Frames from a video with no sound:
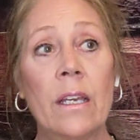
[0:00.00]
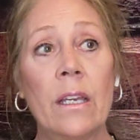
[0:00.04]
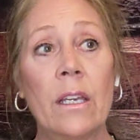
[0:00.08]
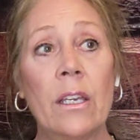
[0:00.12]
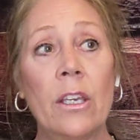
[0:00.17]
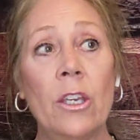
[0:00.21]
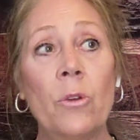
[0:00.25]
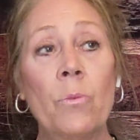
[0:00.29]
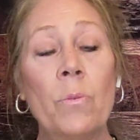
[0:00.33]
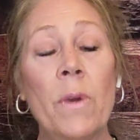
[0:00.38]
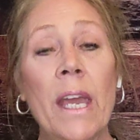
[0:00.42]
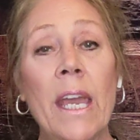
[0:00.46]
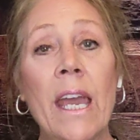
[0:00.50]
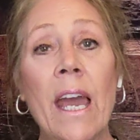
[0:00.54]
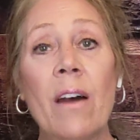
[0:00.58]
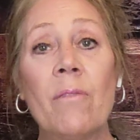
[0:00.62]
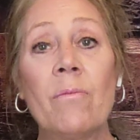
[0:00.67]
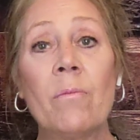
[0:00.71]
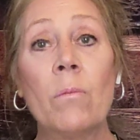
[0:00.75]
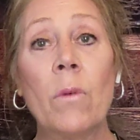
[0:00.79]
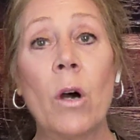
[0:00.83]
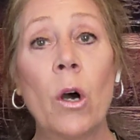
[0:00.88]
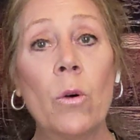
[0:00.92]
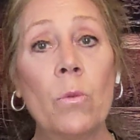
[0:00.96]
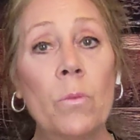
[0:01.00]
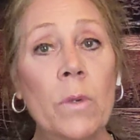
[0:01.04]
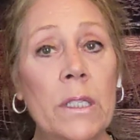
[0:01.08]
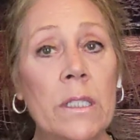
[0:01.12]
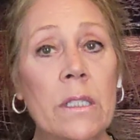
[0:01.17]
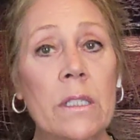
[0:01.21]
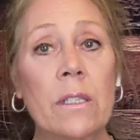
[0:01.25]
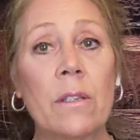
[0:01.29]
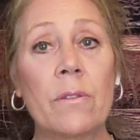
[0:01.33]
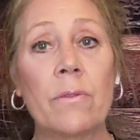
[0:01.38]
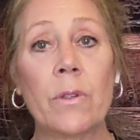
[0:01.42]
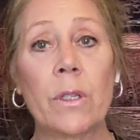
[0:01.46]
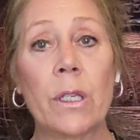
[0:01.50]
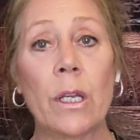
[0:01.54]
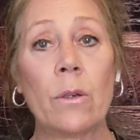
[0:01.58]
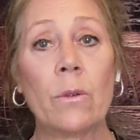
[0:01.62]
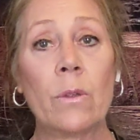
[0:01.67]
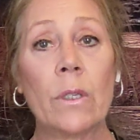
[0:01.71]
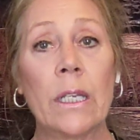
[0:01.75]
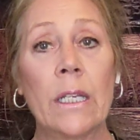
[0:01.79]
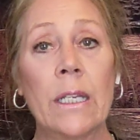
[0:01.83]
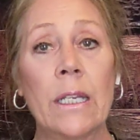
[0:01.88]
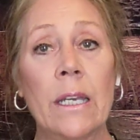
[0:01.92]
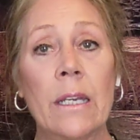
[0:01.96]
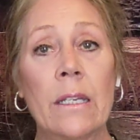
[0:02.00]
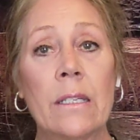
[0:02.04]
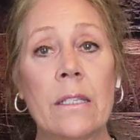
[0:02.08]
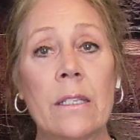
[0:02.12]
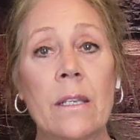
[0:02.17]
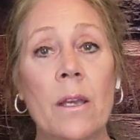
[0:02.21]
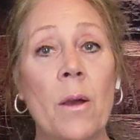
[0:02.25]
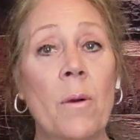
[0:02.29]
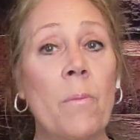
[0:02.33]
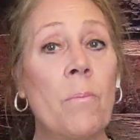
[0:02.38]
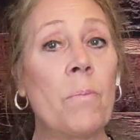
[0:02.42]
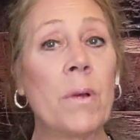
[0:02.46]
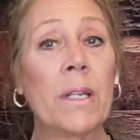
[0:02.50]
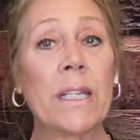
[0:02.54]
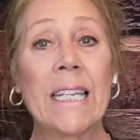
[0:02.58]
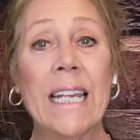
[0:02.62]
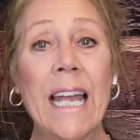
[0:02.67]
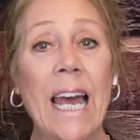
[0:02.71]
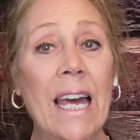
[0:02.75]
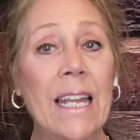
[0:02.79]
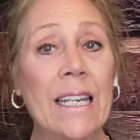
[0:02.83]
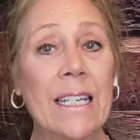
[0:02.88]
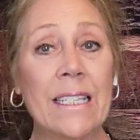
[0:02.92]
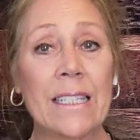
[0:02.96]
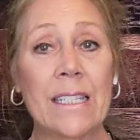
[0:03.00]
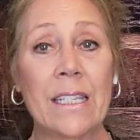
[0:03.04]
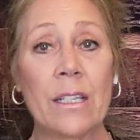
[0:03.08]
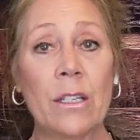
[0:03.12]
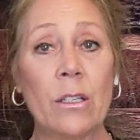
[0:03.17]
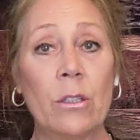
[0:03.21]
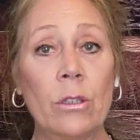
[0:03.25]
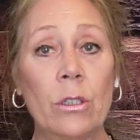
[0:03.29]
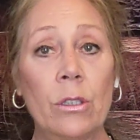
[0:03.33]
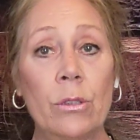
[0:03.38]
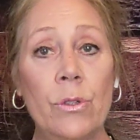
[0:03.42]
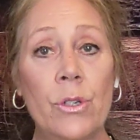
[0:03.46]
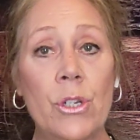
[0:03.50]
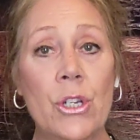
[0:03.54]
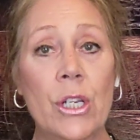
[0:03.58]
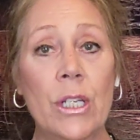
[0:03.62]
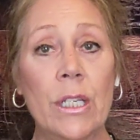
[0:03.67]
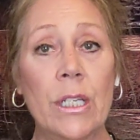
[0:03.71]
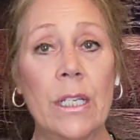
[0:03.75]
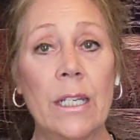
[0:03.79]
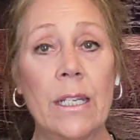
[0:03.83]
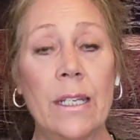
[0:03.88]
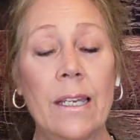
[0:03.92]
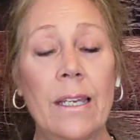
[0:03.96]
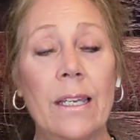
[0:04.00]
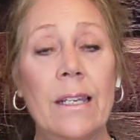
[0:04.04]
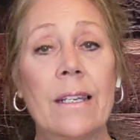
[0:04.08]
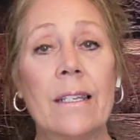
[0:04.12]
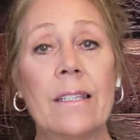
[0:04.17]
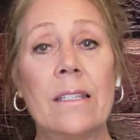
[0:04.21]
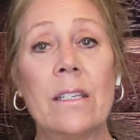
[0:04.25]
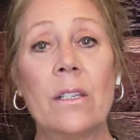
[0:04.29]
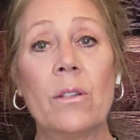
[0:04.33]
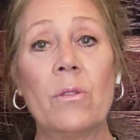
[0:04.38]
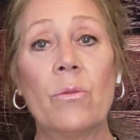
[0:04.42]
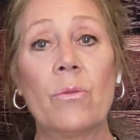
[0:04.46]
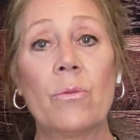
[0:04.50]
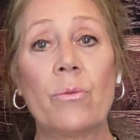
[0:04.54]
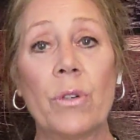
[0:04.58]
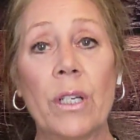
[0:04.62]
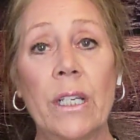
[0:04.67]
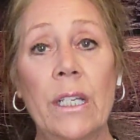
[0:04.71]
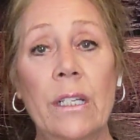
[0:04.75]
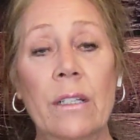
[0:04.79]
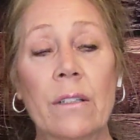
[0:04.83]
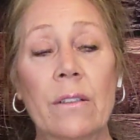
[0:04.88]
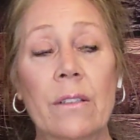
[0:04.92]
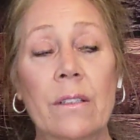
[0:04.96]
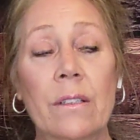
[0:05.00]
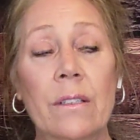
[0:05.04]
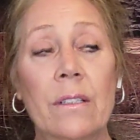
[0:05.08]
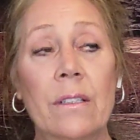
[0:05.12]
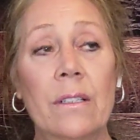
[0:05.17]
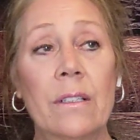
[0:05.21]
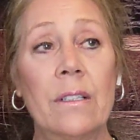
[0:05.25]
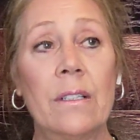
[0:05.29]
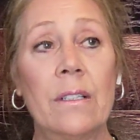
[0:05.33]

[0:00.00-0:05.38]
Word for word: You may have moments of loneliness, but that is an illusion. It isn't real.